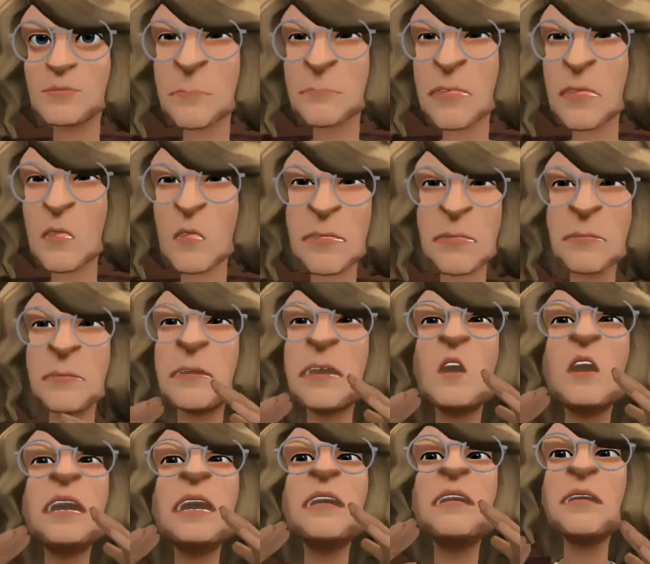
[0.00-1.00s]
No,
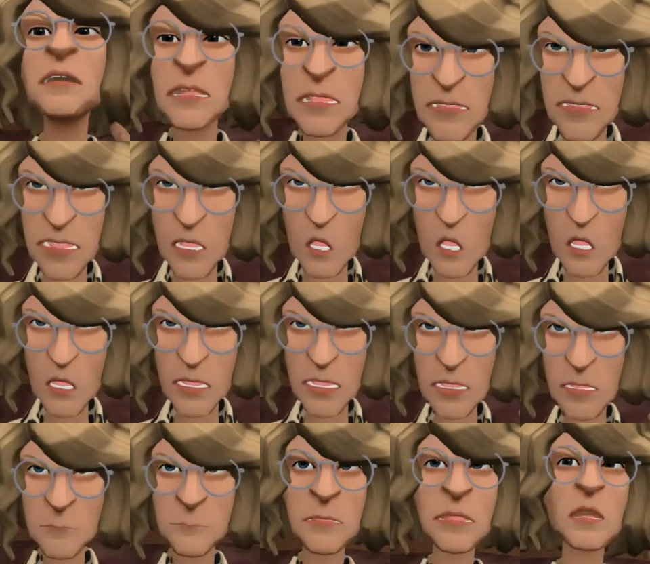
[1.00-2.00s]
you get
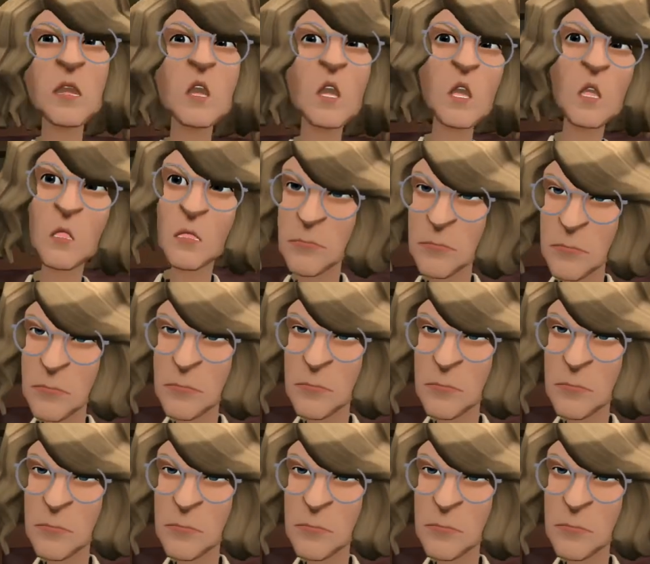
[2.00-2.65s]
$5 because.